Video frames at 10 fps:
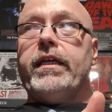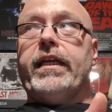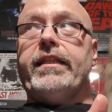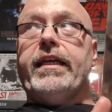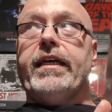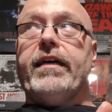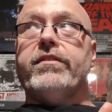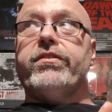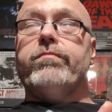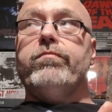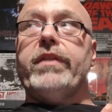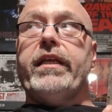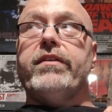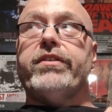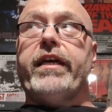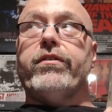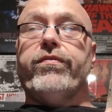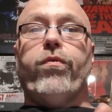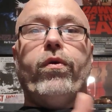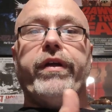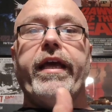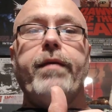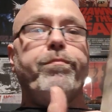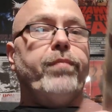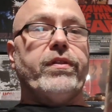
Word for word: get the, uh, the standard 4K,